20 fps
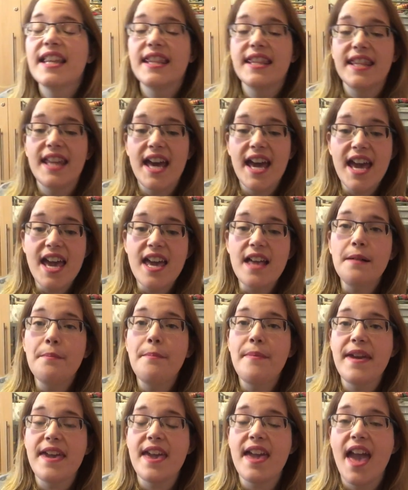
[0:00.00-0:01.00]
they'll
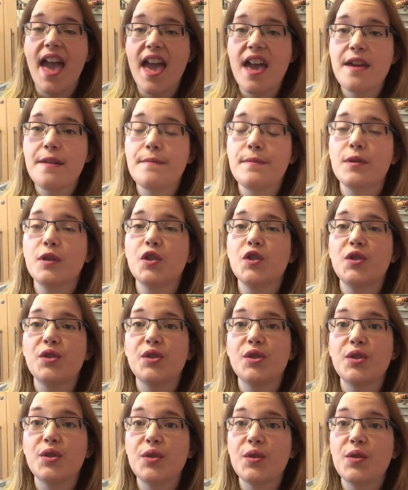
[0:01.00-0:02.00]
be able to
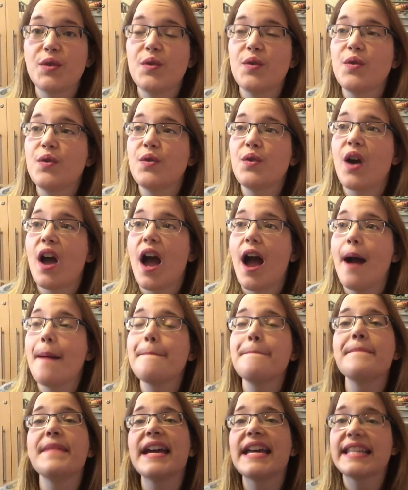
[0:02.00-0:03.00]
do
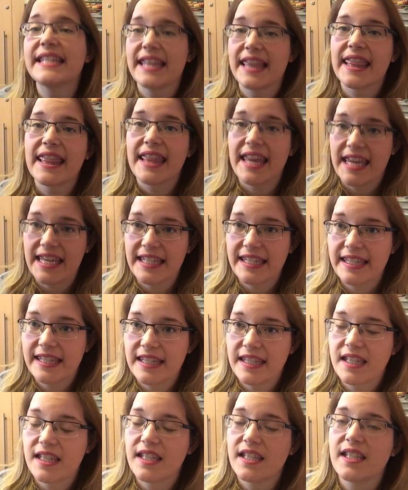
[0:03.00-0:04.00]
amazing things.